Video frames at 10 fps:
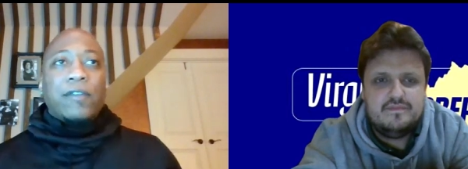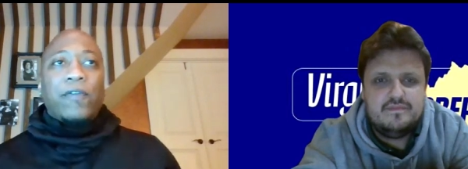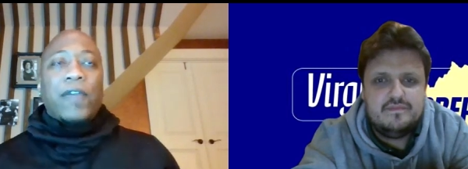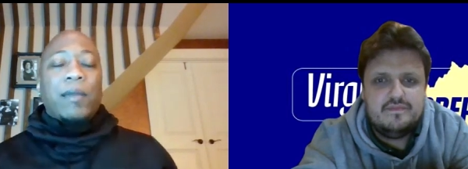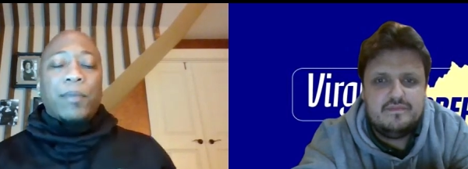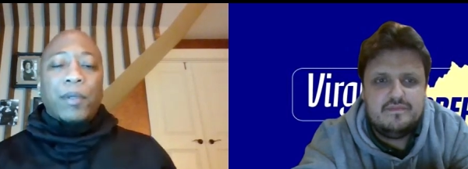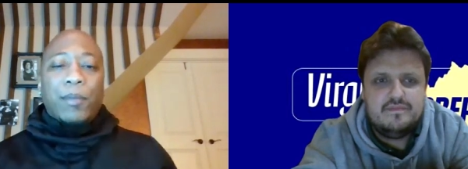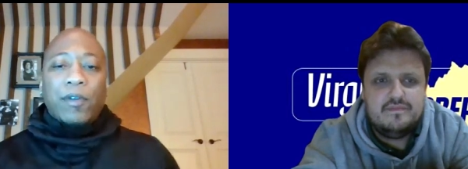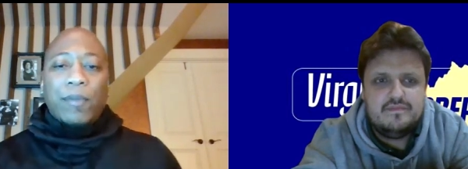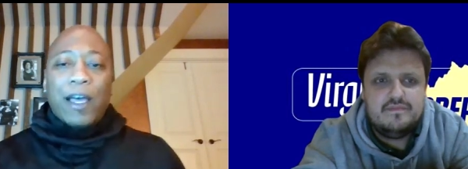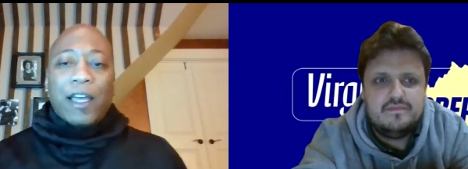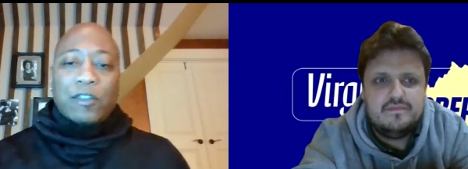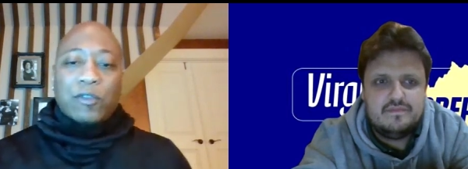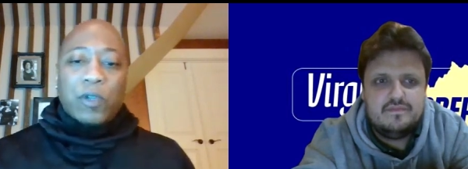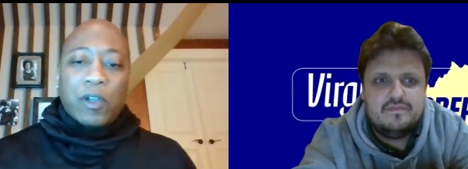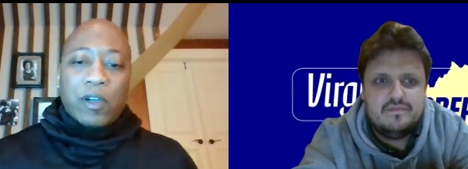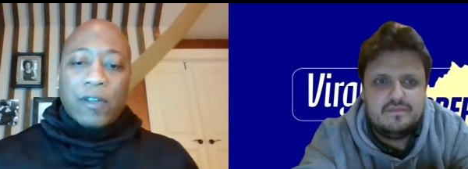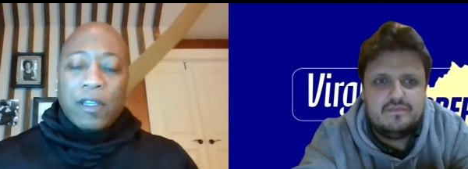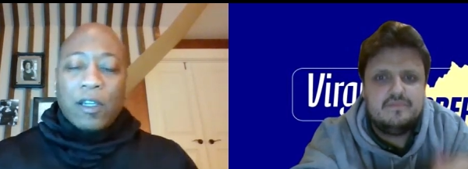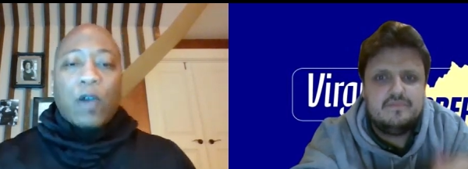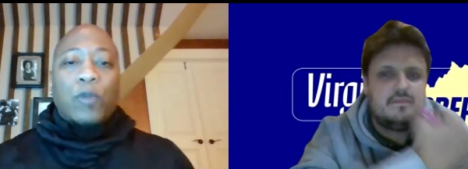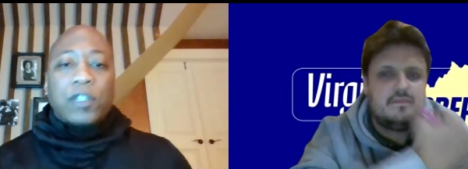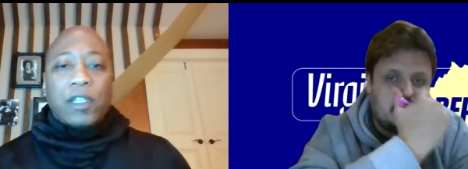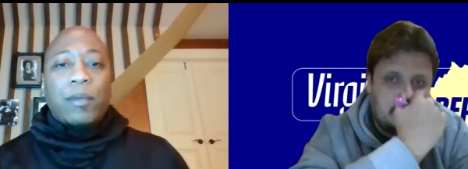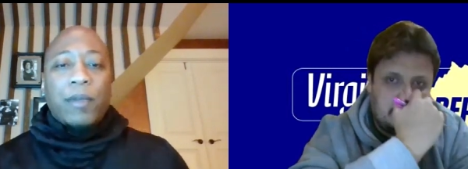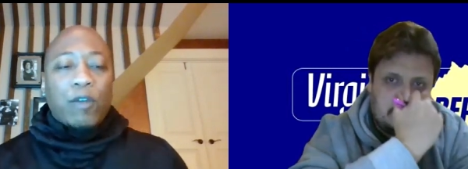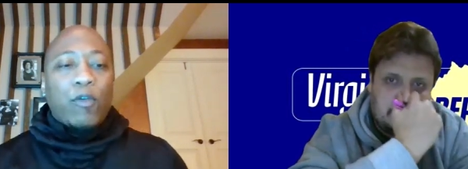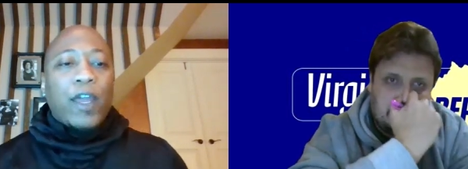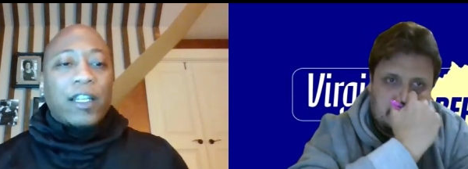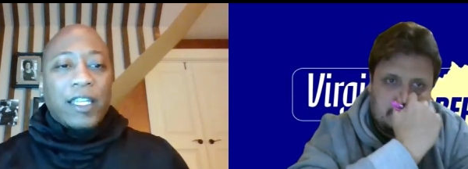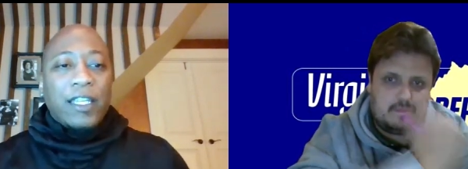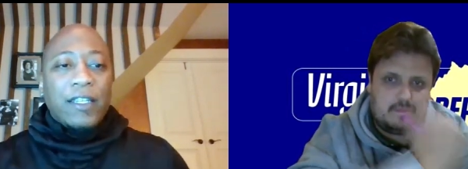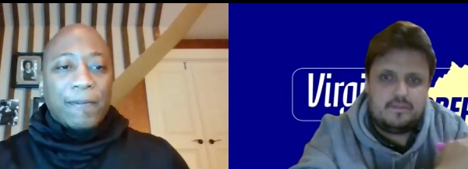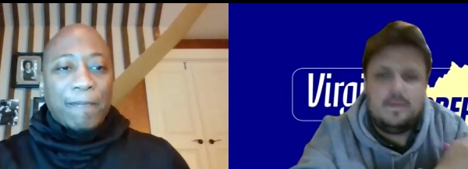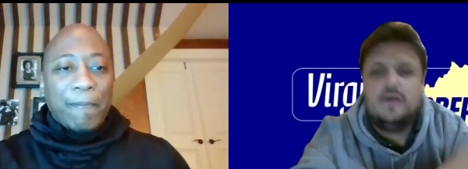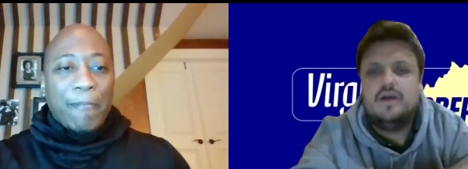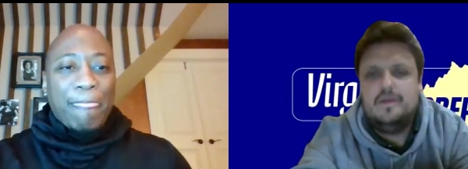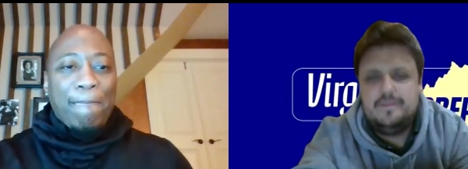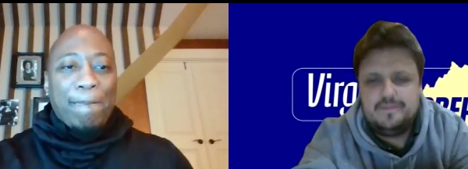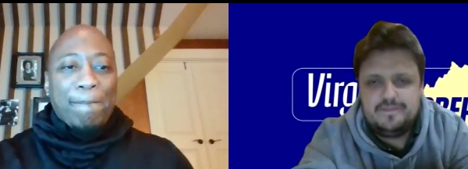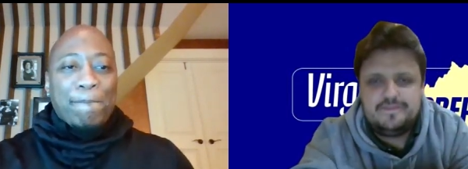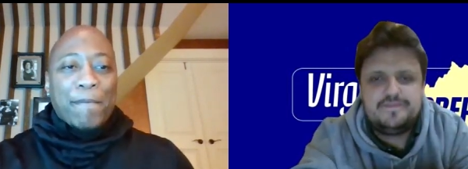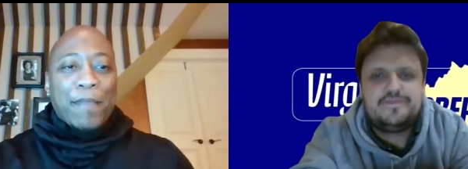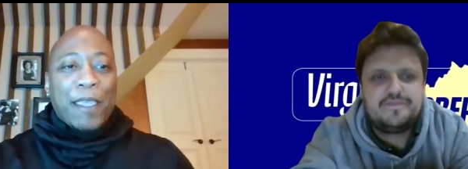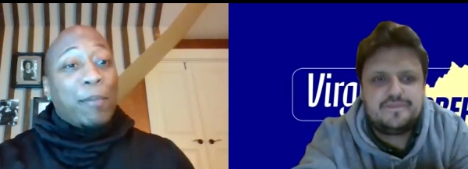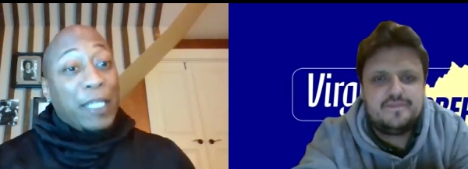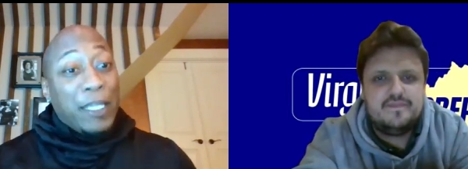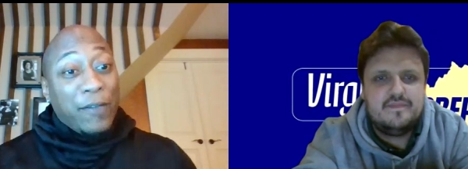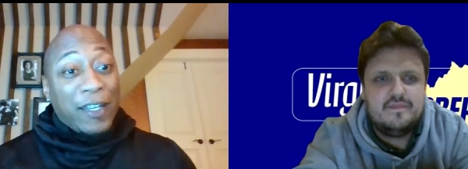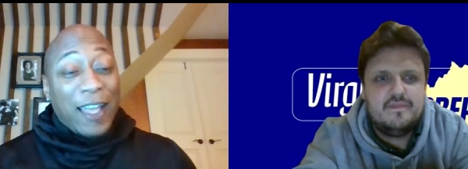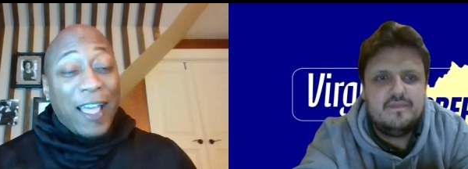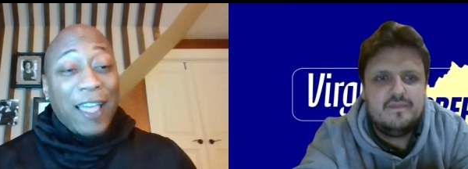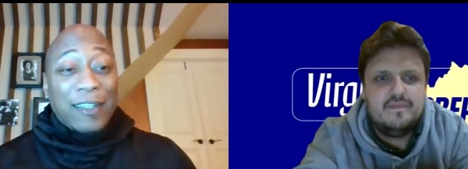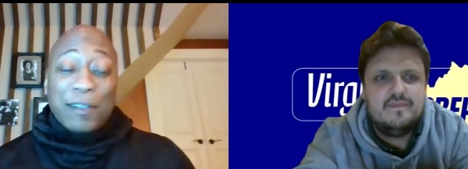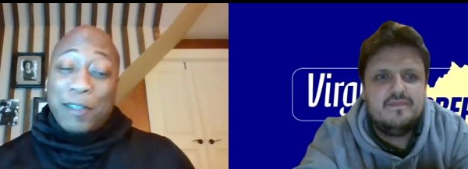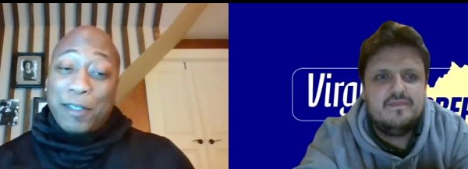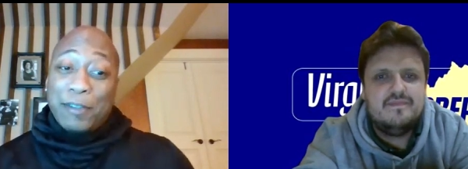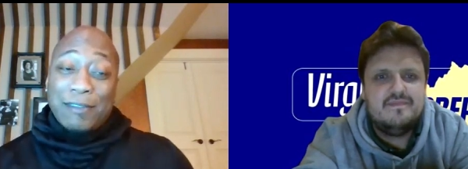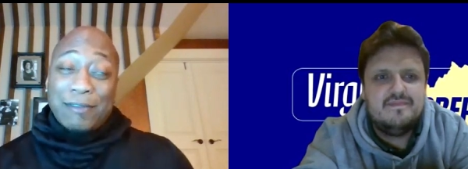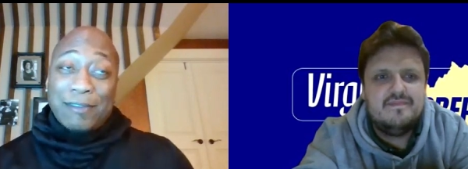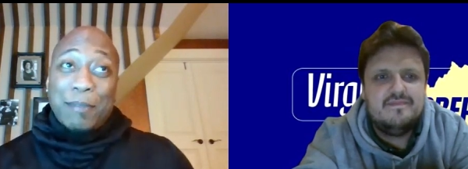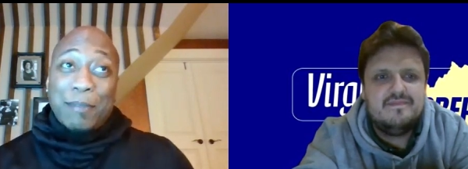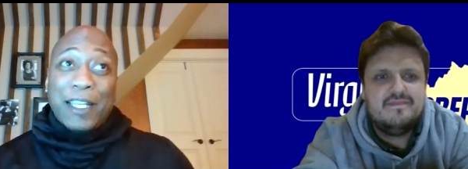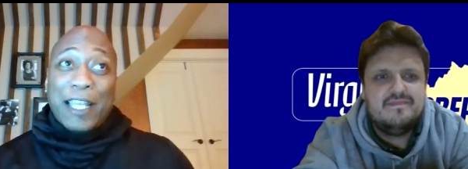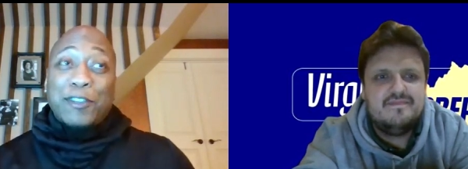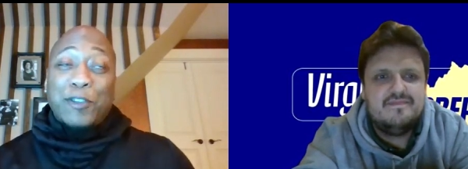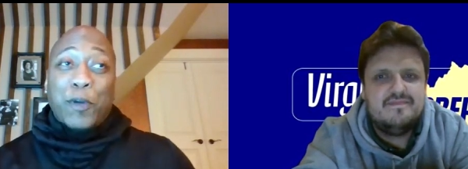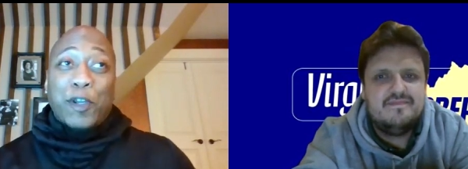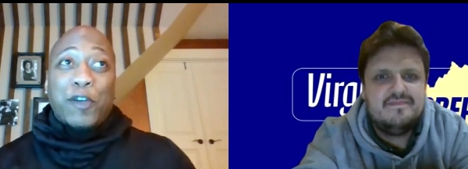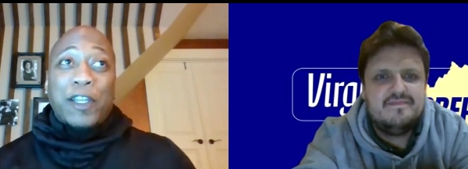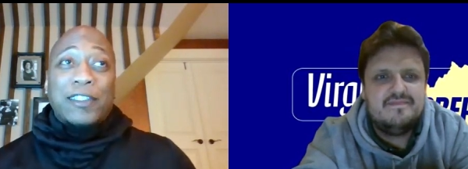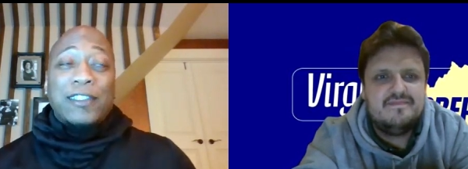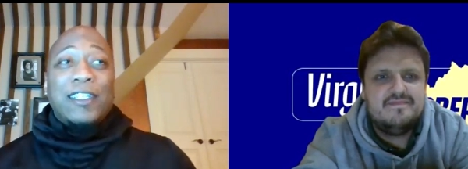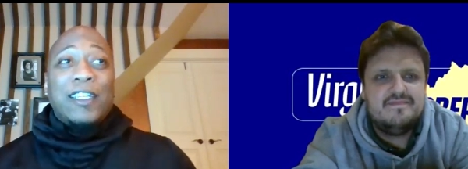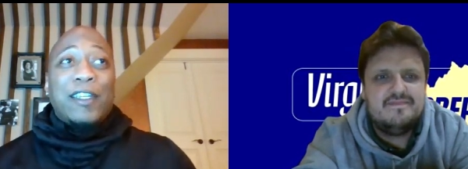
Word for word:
Speaker 1: family member of mine were coaching them in a rec league. Okay. And believe it or not, to make that story crazy,